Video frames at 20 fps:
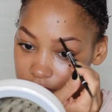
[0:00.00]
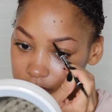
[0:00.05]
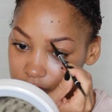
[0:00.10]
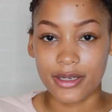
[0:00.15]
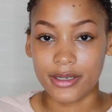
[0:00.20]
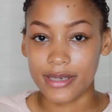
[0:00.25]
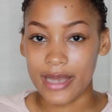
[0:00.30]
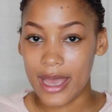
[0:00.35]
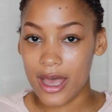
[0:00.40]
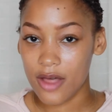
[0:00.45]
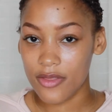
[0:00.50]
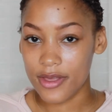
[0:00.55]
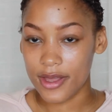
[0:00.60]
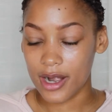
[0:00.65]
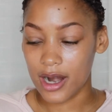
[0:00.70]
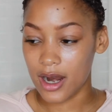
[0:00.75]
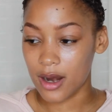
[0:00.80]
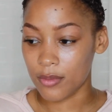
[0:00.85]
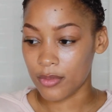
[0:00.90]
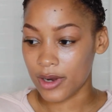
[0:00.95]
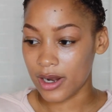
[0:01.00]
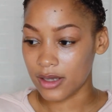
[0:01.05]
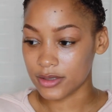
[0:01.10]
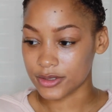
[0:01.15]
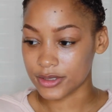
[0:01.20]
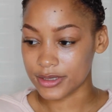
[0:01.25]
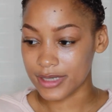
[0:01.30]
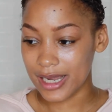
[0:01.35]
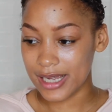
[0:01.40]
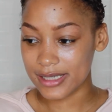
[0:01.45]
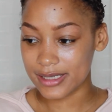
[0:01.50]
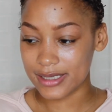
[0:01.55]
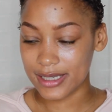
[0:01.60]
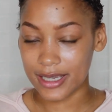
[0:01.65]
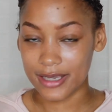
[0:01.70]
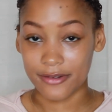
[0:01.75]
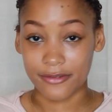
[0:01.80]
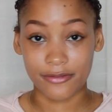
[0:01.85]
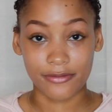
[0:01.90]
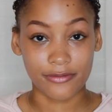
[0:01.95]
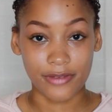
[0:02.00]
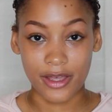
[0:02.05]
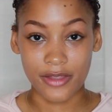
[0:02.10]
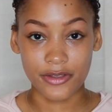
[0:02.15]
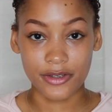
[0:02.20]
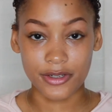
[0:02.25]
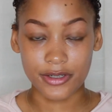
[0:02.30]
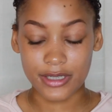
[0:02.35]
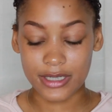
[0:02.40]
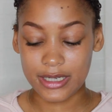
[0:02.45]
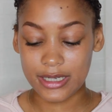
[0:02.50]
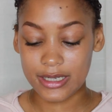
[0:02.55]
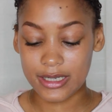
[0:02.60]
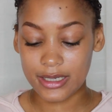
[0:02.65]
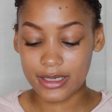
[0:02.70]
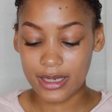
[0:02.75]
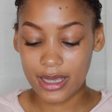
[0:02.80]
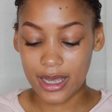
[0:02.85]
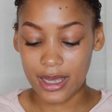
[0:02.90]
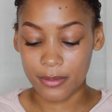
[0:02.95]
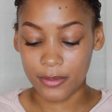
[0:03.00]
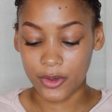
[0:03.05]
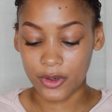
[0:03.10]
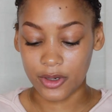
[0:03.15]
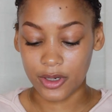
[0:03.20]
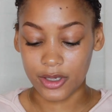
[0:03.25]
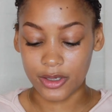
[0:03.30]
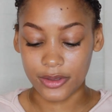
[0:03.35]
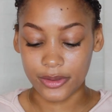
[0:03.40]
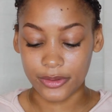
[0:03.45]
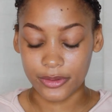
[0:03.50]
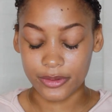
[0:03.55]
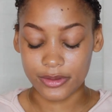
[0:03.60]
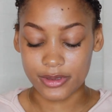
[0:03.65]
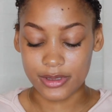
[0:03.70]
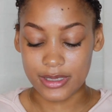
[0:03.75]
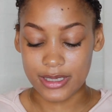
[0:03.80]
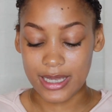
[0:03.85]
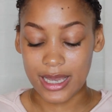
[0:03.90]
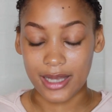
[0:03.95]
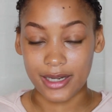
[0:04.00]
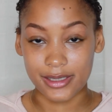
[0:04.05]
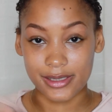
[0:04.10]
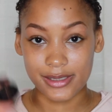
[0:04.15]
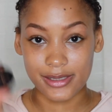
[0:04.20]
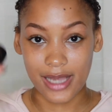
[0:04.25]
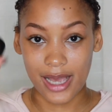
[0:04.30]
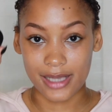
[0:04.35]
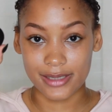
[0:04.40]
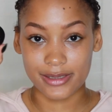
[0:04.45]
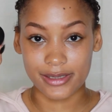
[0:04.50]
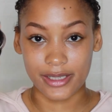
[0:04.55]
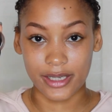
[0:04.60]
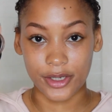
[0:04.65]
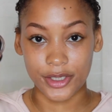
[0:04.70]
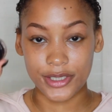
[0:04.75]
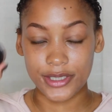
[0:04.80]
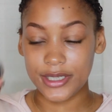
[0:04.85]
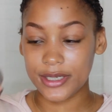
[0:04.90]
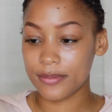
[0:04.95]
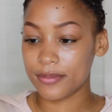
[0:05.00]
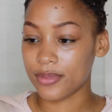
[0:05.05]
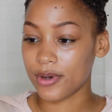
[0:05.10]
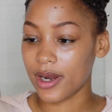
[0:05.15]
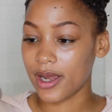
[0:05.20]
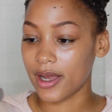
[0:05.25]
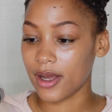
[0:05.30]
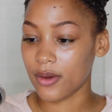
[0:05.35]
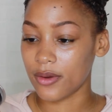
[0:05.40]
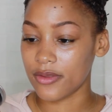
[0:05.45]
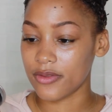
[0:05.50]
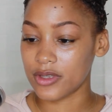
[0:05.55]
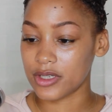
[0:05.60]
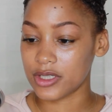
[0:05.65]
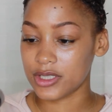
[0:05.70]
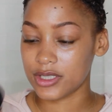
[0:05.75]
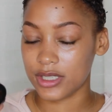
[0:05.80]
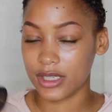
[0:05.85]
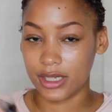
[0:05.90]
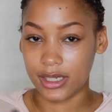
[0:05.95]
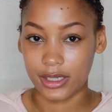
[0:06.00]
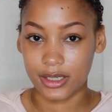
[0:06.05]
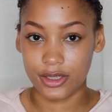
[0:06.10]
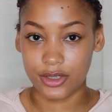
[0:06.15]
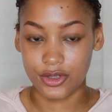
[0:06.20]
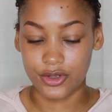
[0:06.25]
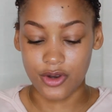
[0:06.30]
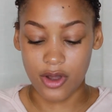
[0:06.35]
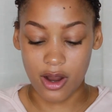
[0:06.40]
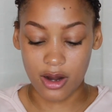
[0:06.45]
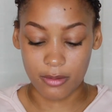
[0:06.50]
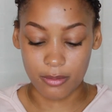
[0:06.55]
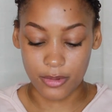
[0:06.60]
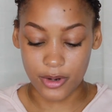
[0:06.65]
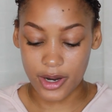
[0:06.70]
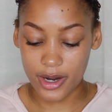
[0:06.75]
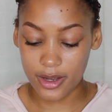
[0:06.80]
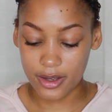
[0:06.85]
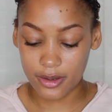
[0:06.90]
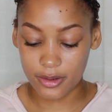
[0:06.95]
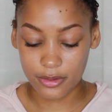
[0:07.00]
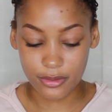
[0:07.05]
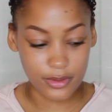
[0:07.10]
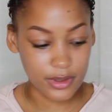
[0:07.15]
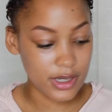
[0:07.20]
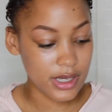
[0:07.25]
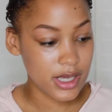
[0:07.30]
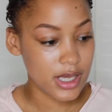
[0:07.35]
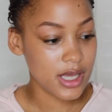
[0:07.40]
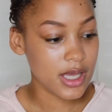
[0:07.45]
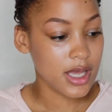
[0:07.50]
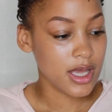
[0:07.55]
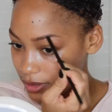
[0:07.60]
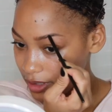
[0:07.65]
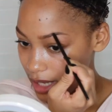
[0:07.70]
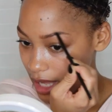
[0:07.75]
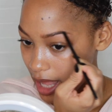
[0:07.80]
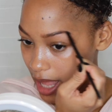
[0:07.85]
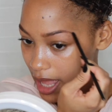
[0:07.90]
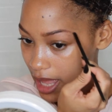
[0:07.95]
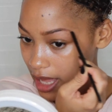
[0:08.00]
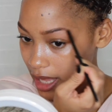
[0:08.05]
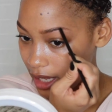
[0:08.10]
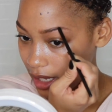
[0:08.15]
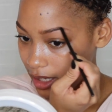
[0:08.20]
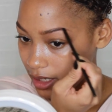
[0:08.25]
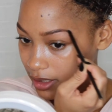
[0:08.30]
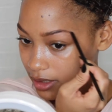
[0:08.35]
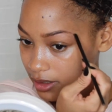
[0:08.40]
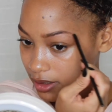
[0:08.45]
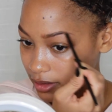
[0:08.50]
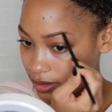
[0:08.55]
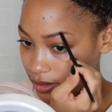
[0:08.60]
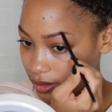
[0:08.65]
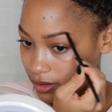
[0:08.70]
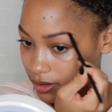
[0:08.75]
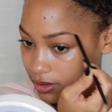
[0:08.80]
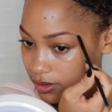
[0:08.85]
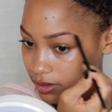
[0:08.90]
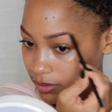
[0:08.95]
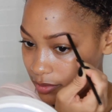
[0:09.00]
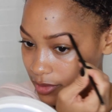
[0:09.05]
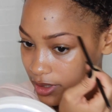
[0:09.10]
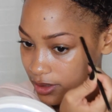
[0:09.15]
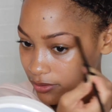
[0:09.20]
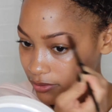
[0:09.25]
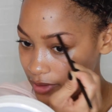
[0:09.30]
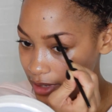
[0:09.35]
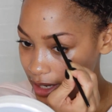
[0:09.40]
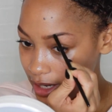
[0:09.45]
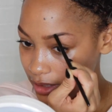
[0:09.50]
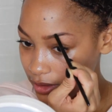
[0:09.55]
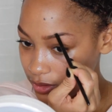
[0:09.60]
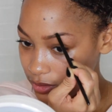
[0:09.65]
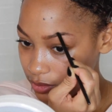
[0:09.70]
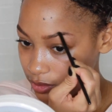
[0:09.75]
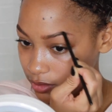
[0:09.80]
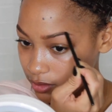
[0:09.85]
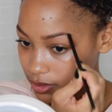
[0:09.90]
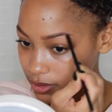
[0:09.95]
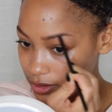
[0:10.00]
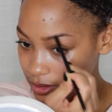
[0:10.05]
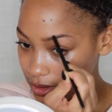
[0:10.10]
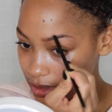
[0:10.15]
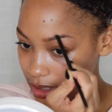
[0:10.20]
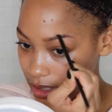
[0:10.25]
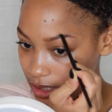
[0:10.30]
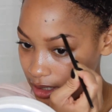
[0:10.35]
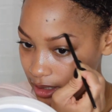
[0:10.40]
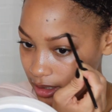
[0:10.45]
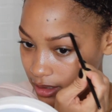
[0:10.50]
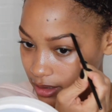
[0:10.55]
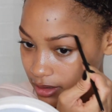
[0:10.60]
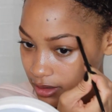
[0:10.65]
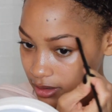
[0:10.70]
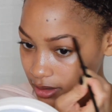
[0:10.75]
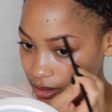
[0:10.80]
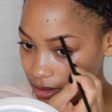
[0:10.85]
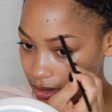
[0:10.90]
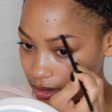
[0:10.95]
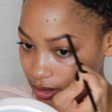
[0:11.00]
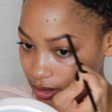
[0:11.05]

Now that our brows are nice and feathered in, I'm going to use the Anastasia Dip Brow in the shade Dark Brown. I'm going to add a little bit of that towards the end.